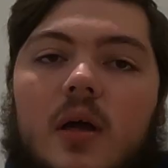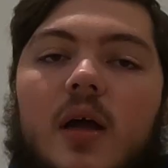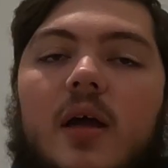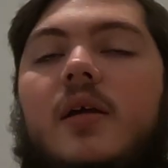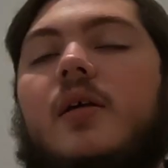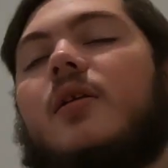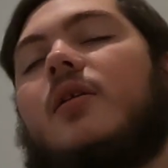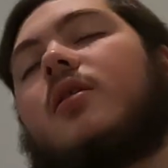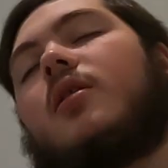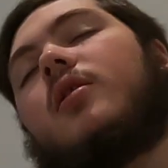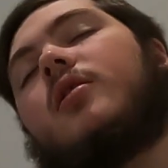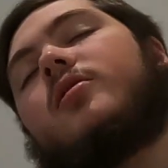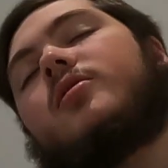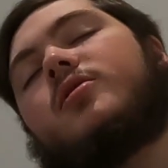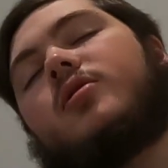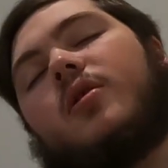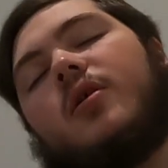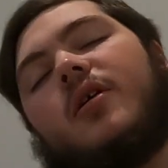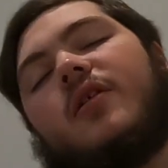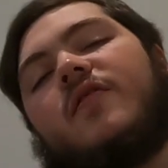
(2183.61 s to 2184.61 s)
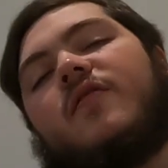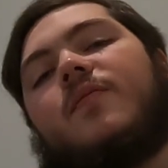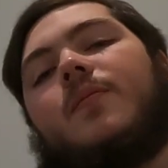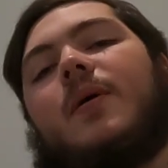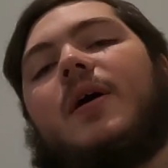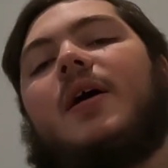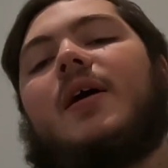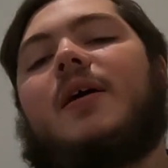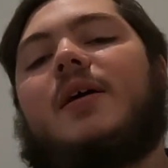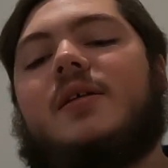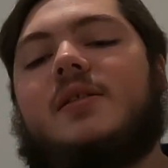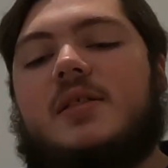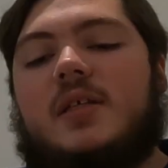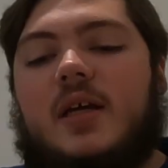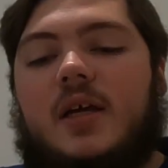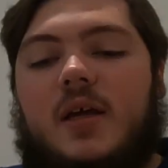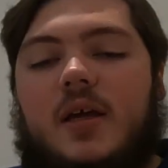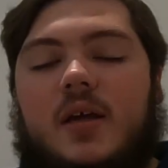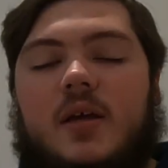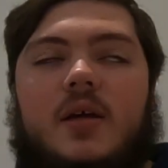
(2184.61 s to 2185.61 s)
I'm going to close off by
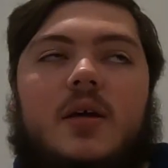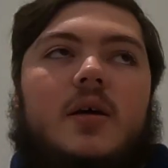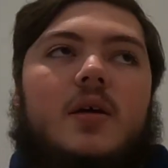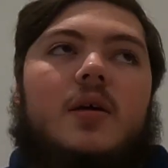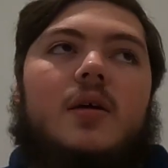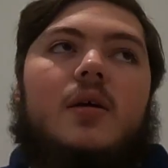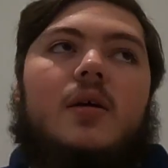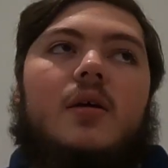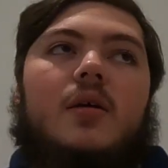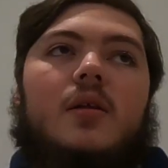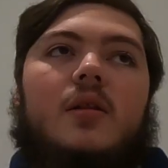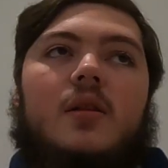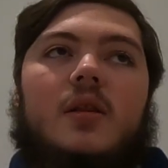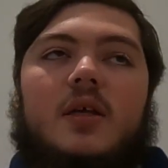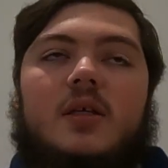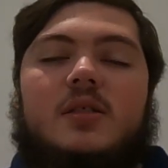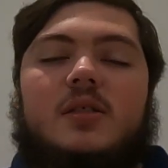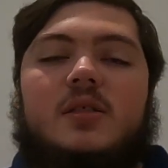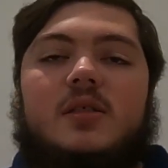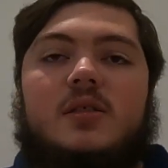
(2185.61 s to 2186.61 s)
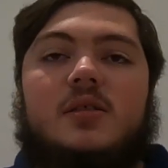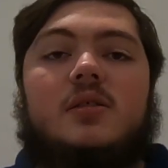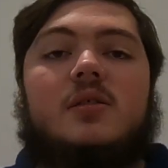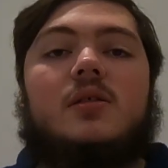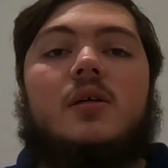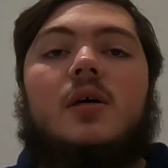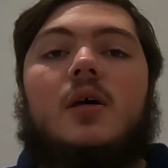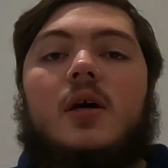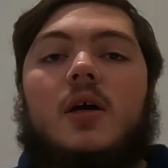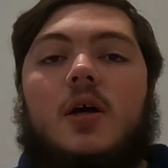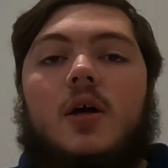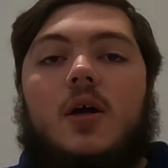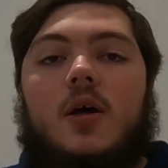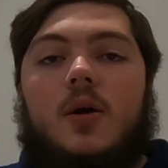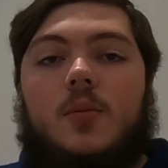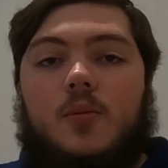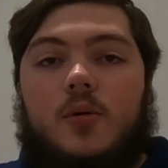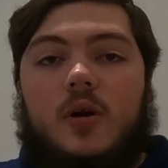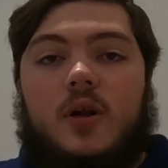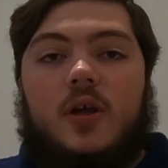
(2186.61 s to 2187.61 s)
saying this is a
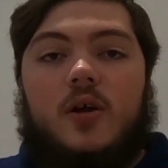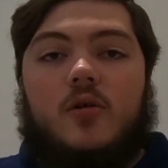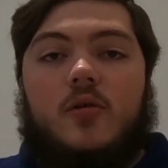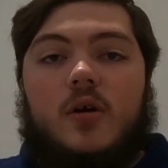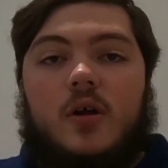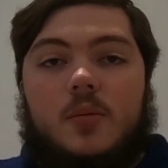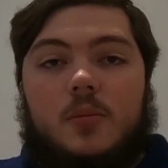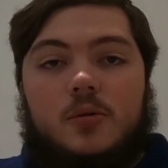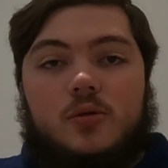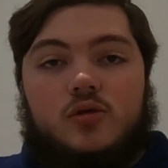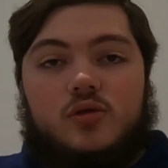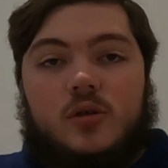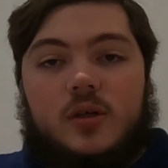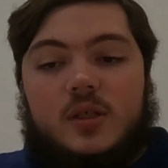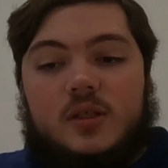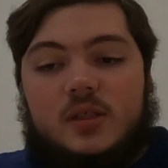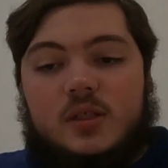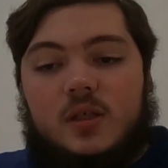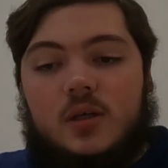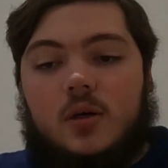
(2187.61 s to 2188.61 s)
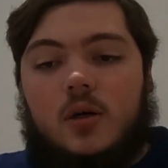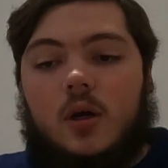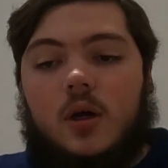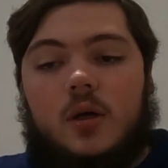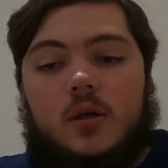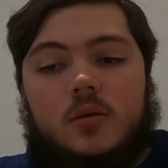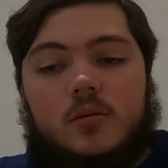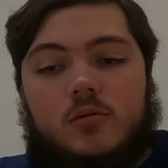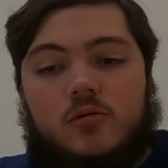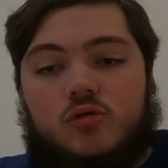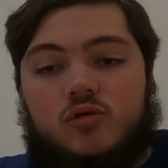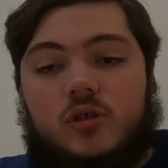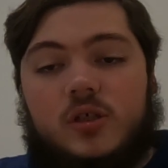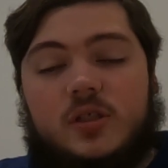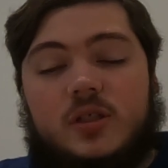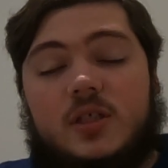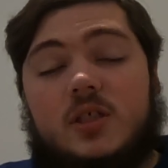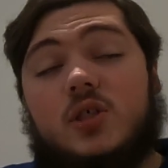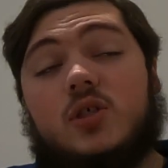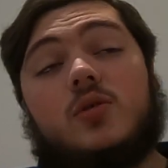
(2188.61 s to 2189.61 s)
pretty incredible
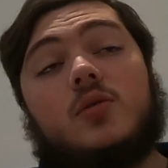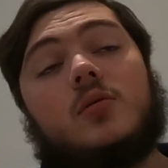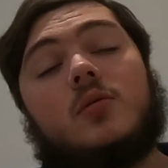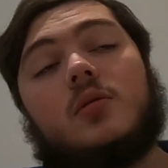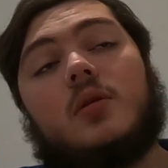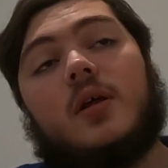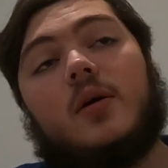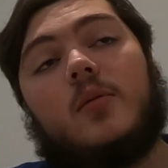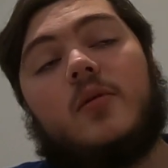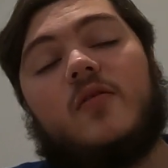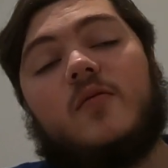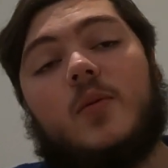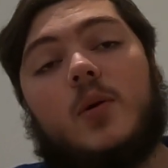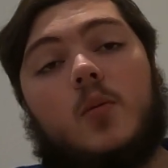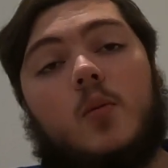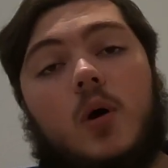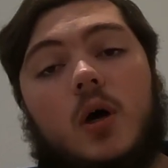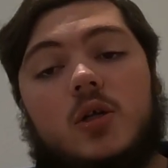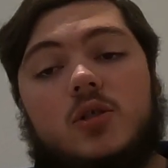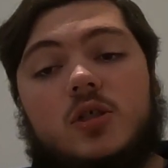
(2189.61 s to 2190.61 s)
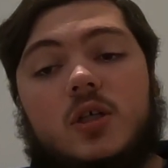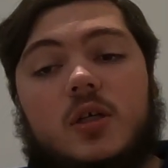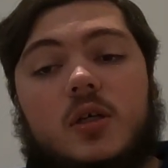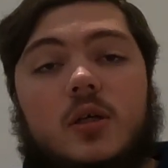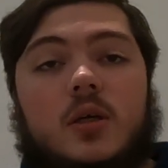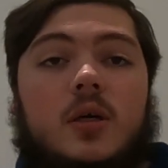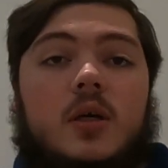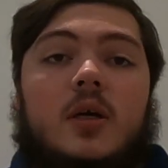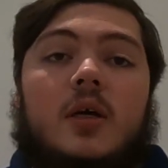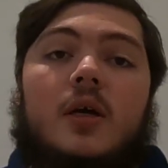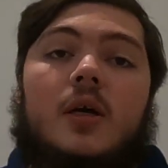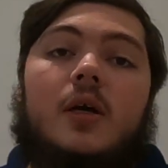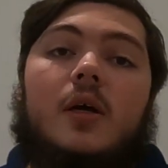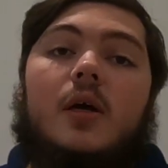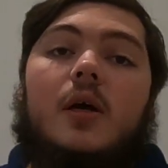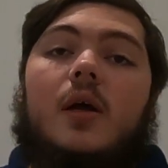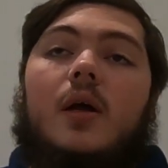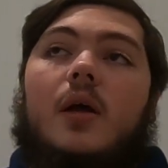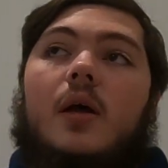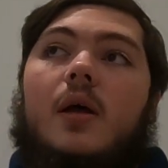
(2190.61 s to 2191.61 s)
transition that we've been watching.
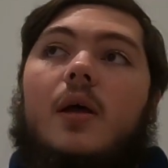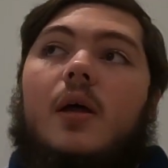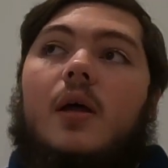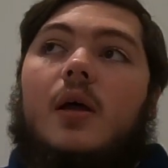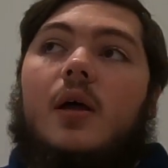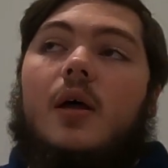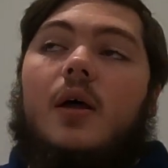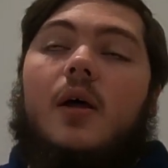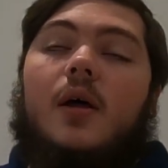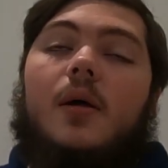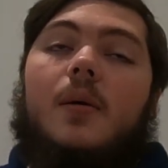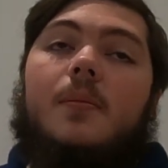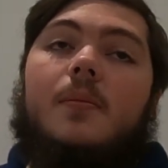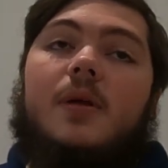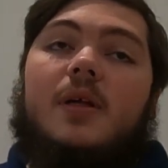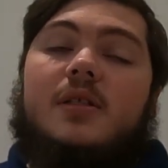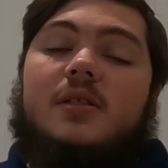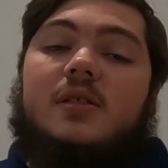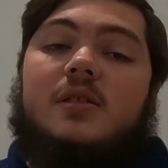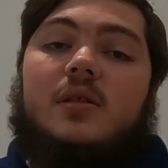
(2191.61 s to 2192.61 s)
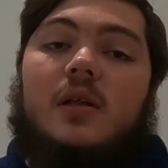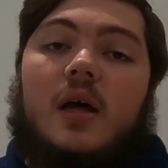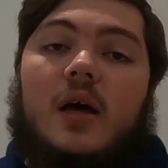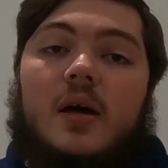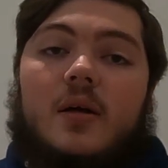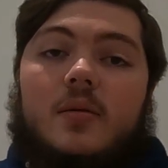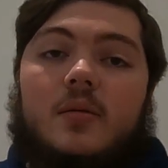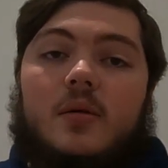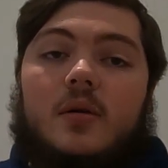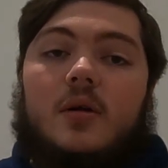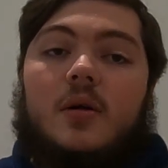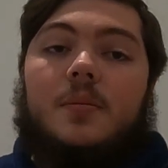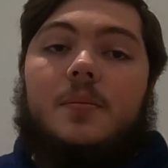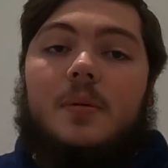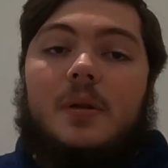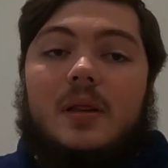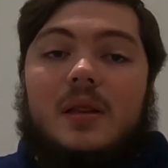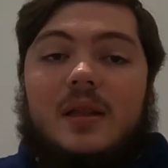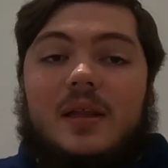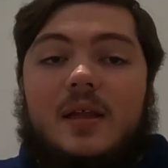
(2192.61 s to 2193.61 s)
It's not
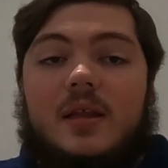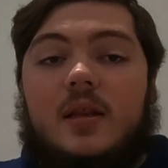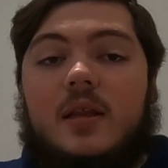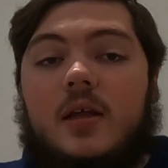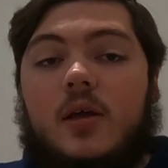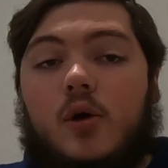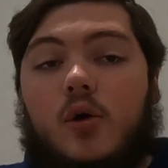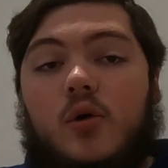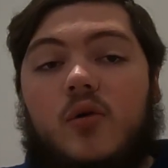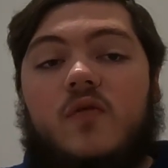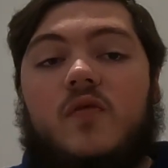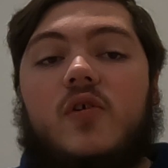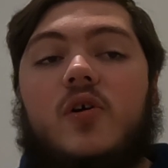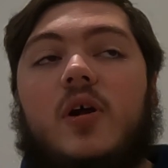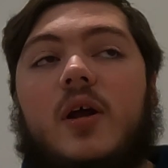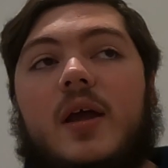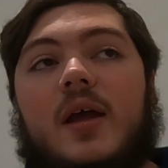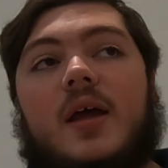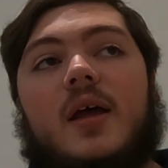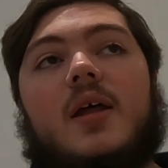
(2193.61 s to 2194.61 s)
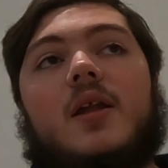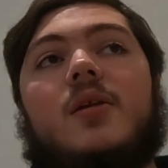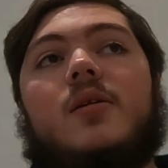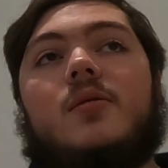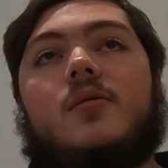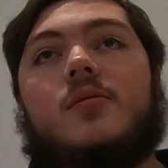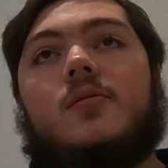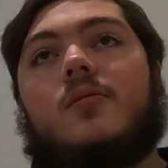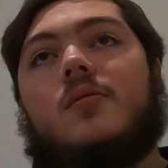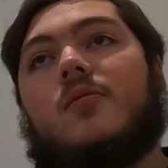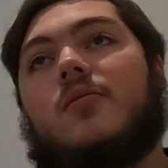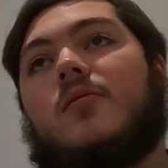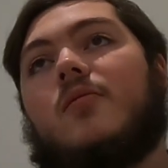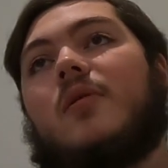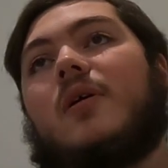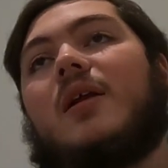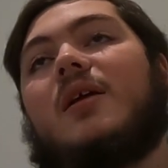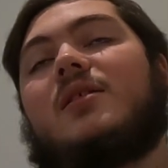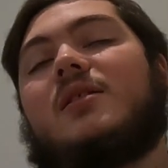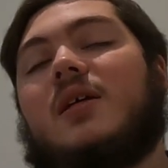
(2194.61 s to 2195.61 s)
completely over, and
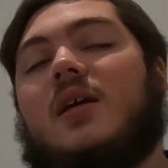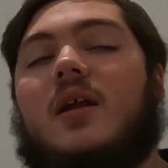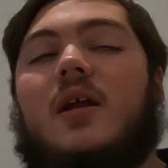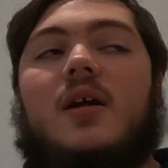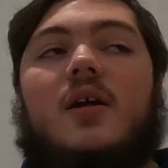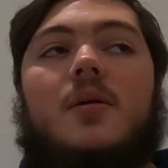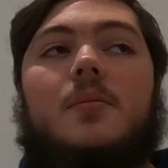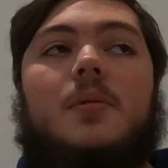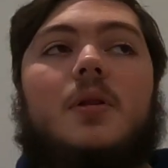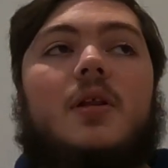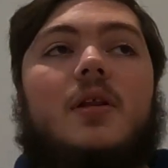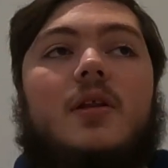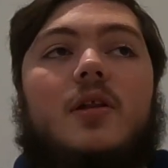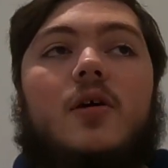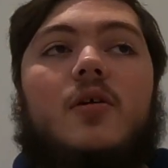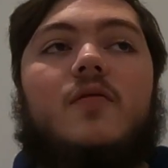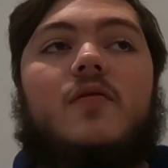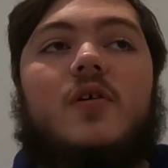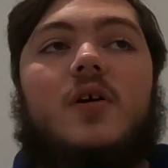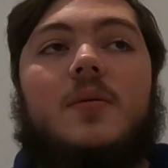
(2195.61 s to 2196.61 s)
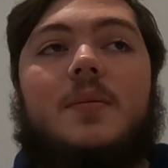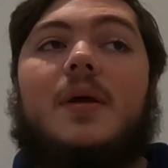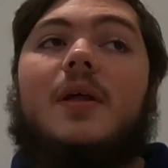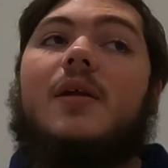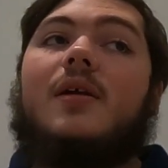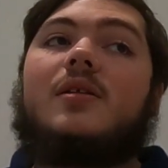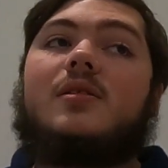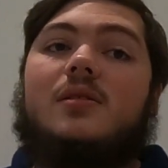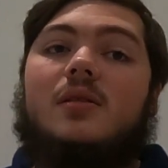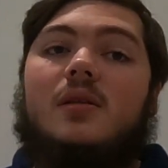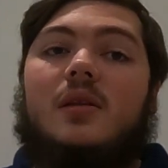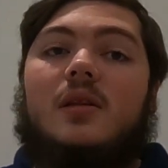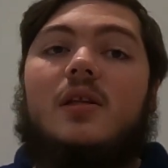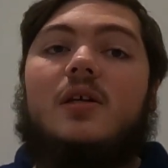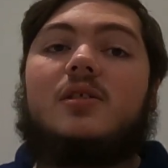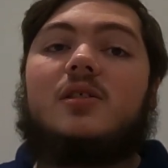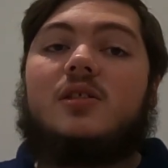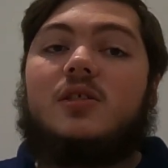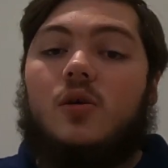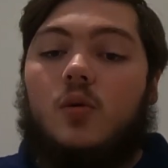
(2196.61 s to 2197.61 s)
when I say not completely over, I mean
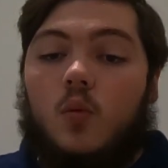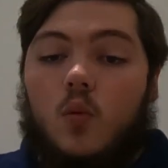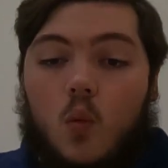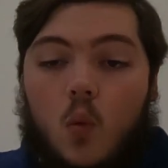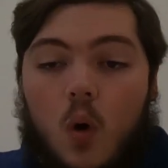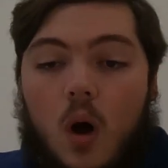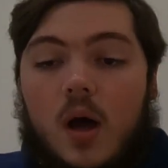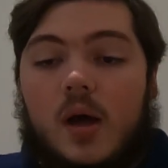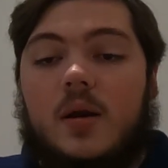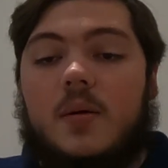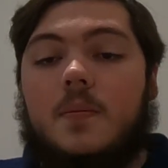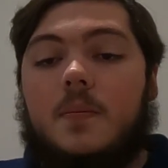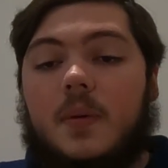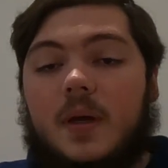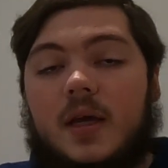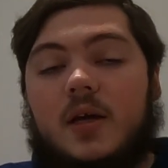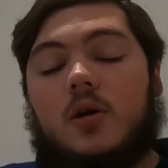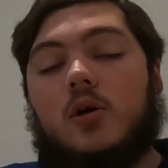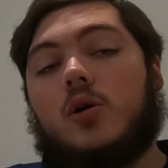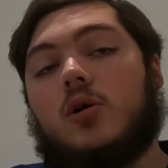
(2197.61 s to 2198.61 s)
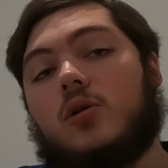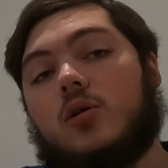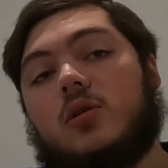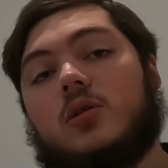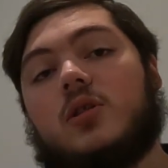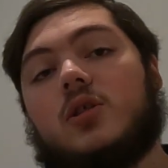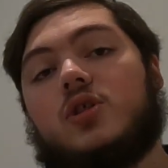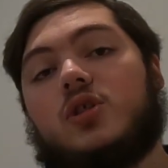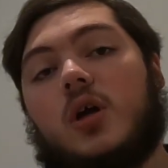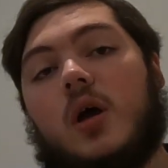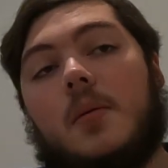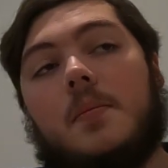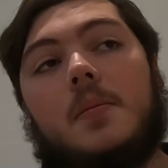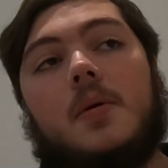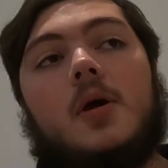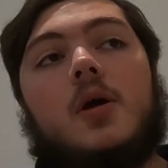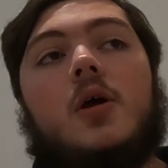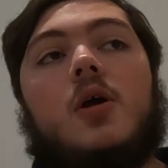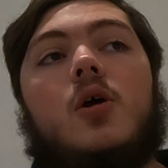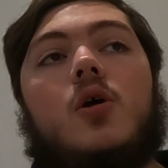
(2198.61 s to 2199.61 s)
there's still one big hurdle to
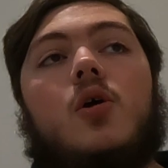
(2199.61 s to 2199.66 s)
jump,